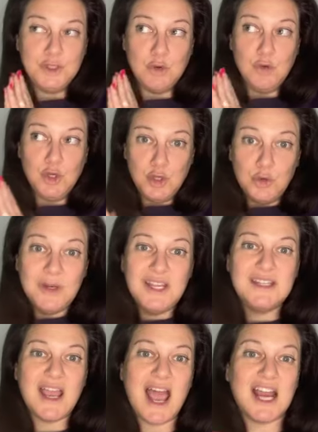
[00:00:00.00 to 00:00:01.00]
So you
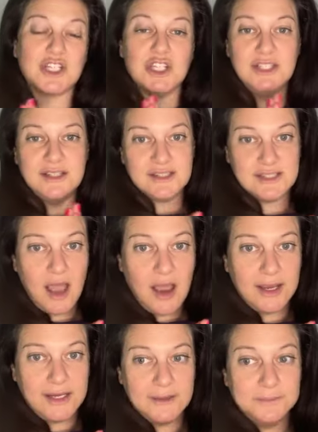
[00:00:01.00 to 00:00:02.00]
need to actually
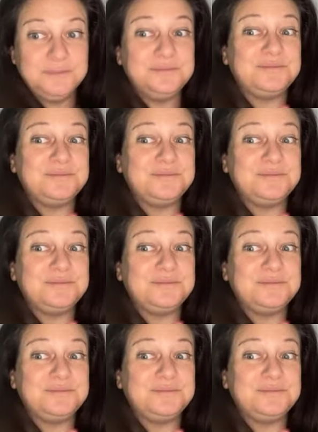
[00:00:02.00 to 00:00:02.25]
decide